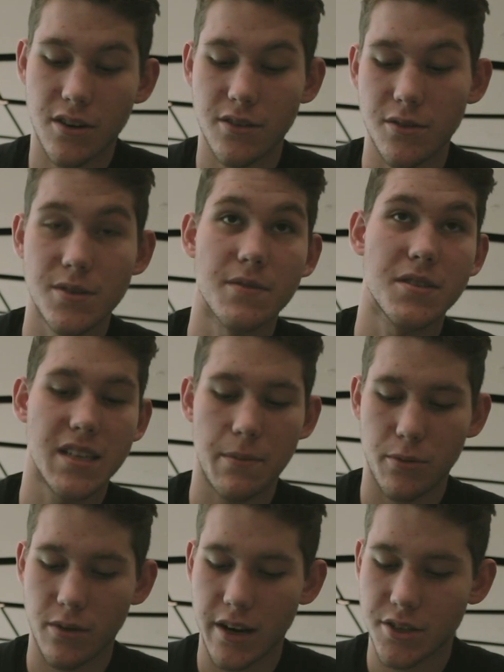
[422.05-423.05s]
are those of
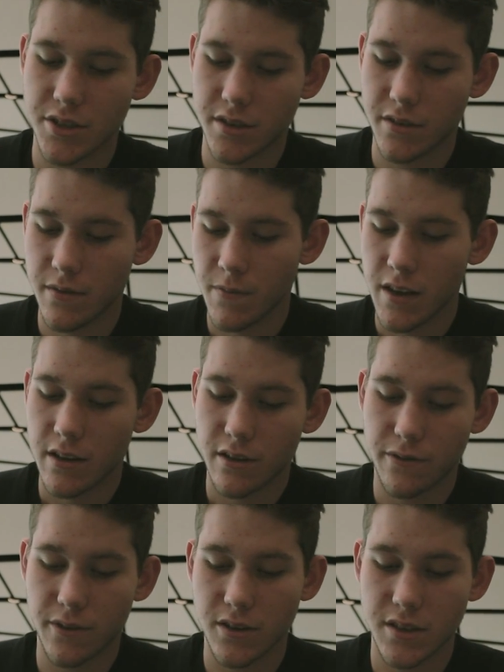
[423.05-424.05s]
separation. The
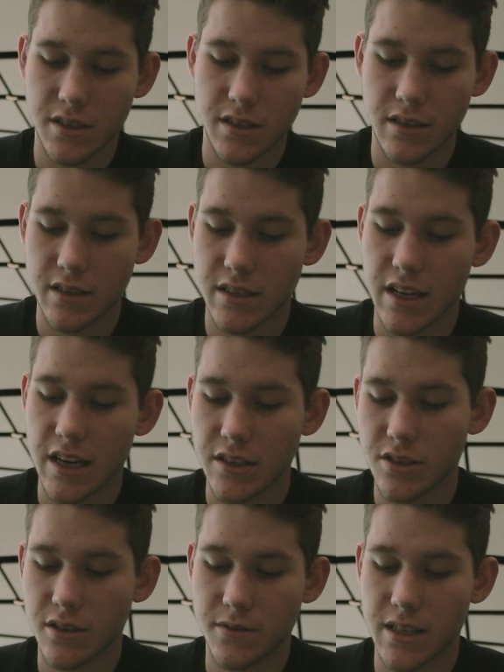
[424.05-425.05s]
first
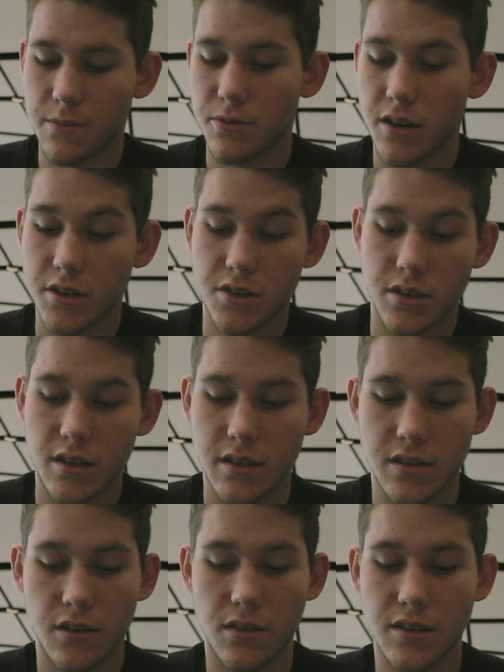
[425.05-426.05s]
stage of separation
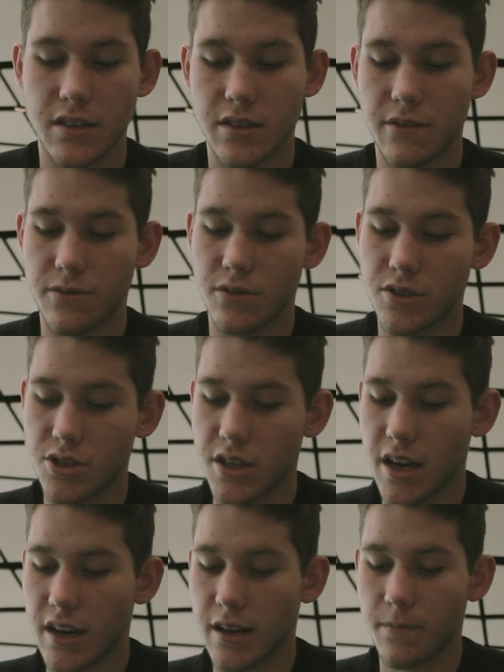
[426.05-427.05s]
is called
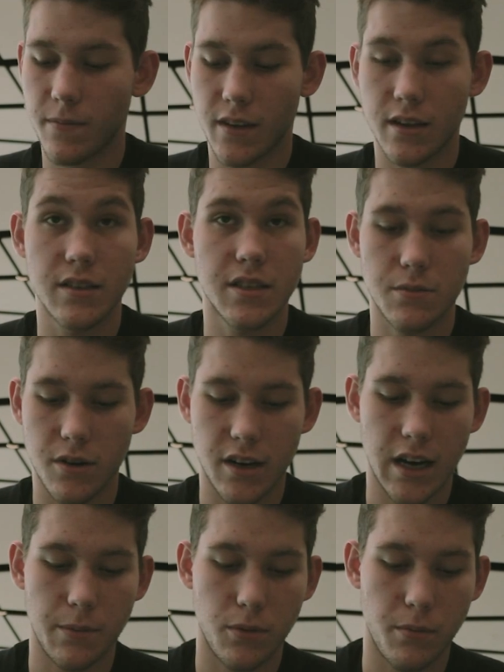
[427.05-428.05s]
differentiating. This is where a
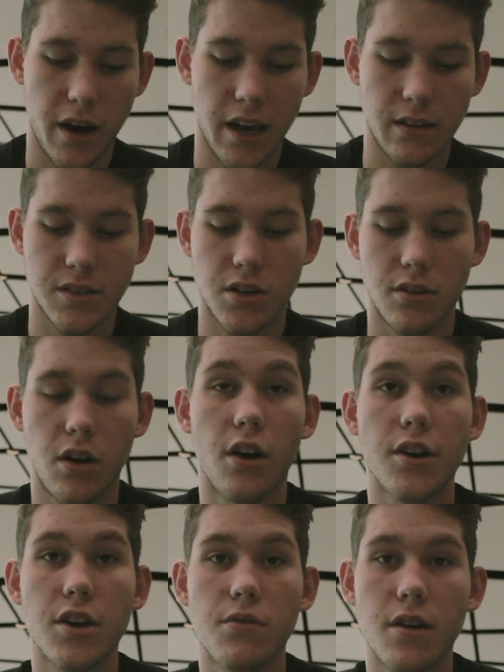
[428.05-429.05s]
couple might start
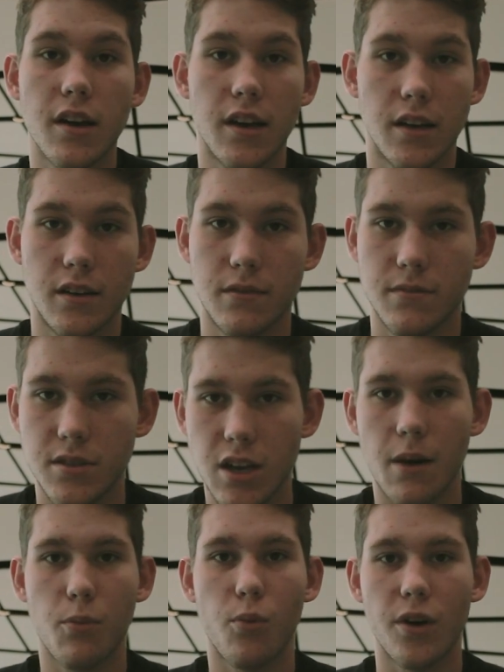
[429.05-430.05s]
arguing and
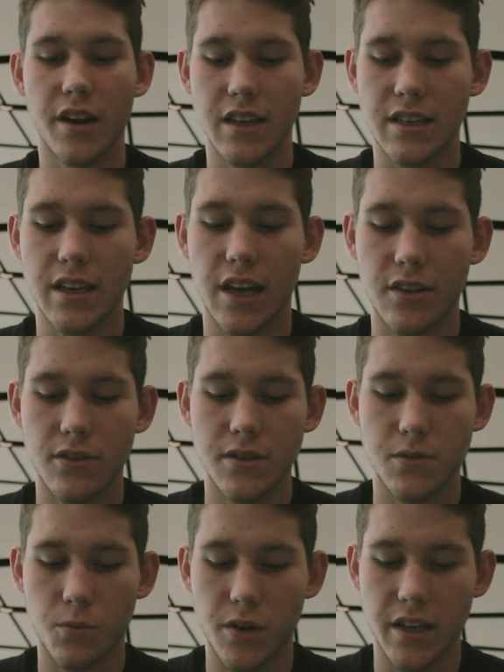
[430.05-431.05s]
stop working together
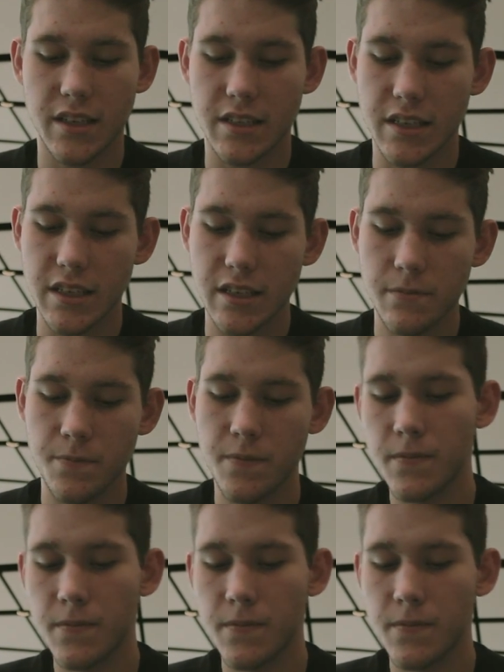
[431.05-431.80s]
as one entity.